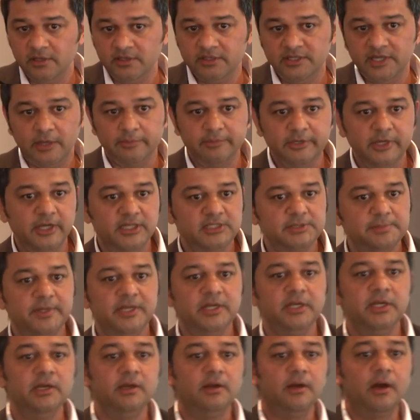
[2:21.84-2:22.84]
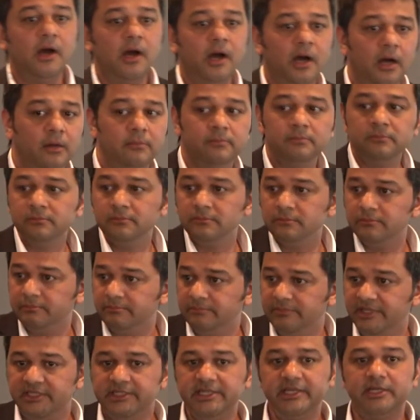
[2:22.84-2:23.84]
WSP,
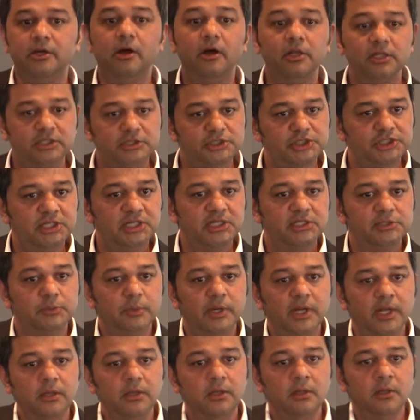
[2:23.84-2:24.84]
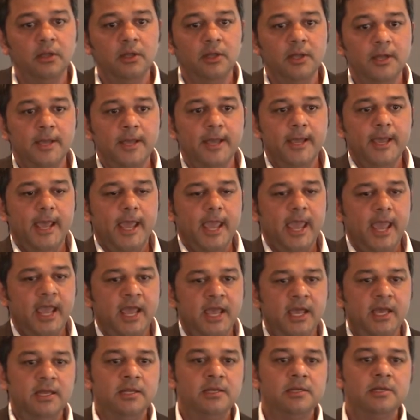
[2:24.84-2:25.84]
Built Ecology as well,
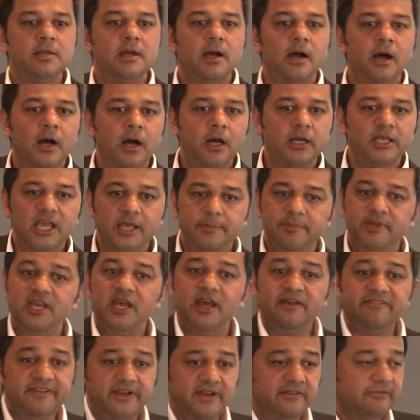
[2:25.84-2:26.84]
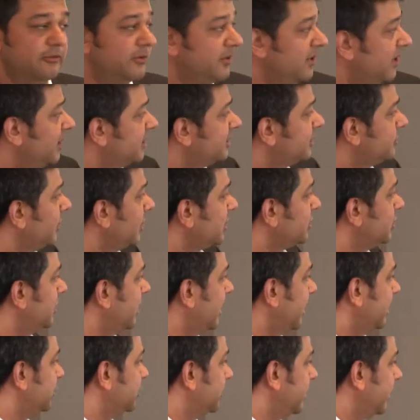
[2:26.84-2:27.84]
and KPFF were our
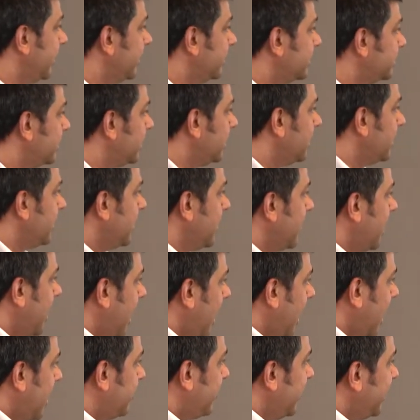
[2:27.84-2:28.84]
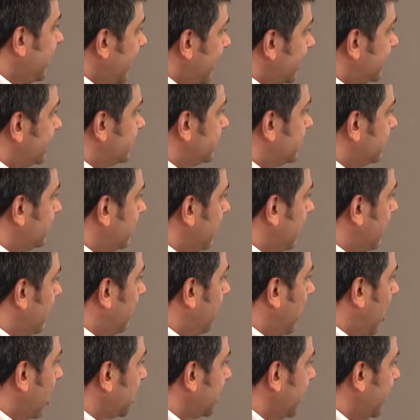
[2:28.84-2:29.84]
structural engineers. And we did
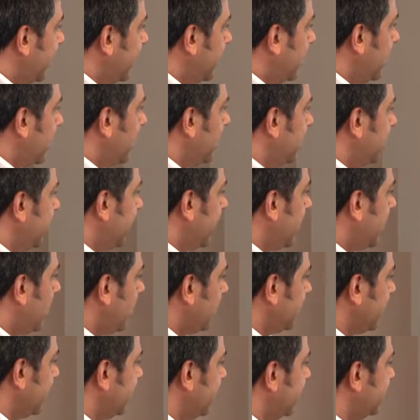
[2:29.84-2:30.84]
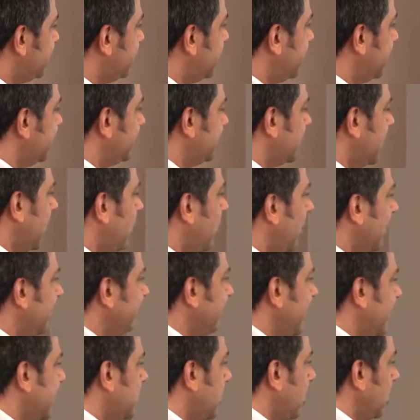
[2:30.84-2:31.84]
modeling early on, and this was, one
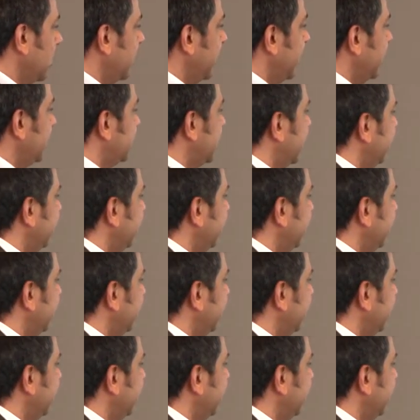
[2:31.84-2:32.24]
of my colleagues